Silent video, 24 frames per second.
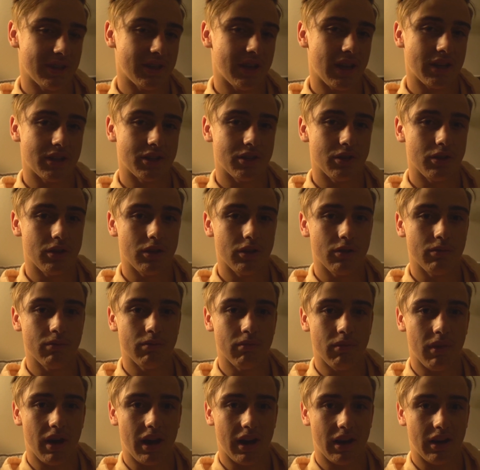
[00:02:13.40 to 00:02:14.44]
attached to
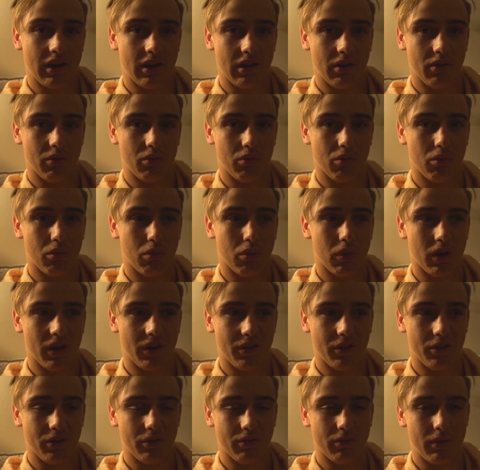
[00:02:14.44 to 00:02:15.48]
them, and are one
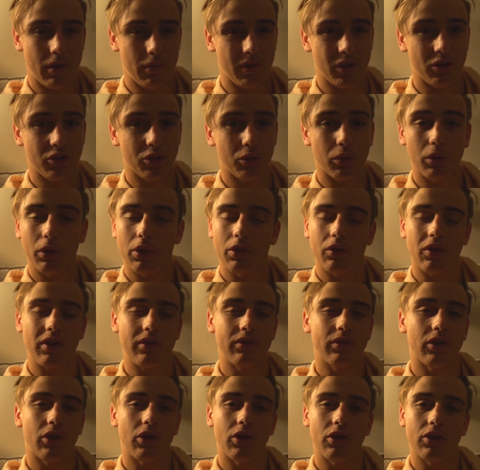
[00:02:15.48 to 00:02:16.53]
of maybe 2 or 3
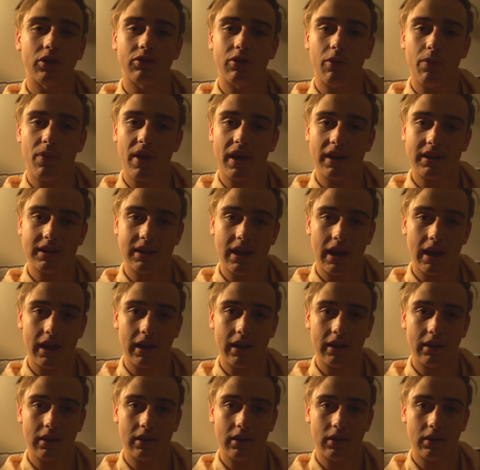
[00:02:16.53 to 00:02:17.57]
photos from that day,
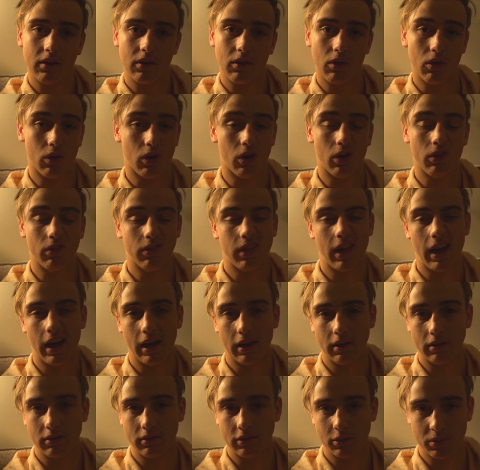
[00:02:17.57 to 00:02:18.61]
or of that
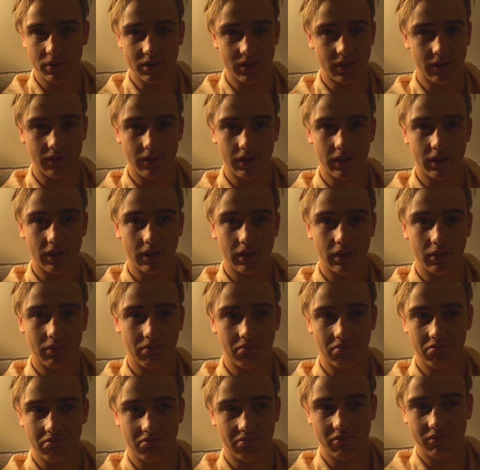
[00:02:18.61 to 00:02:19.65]
specific
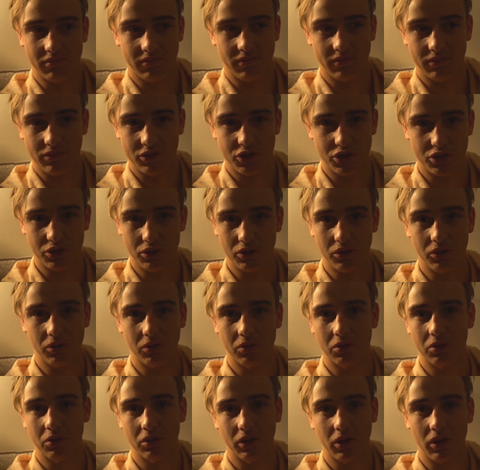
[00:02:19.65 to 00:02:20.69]
shoot
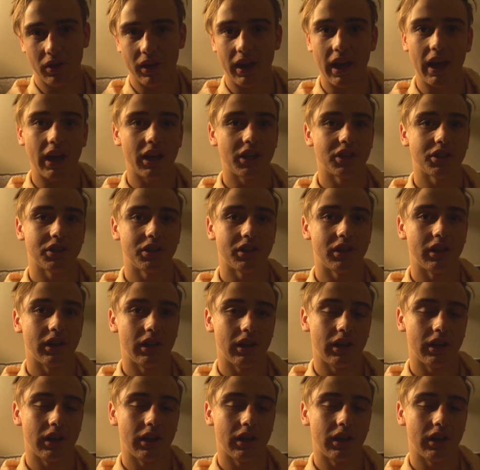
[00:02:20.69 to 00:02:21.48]
or location.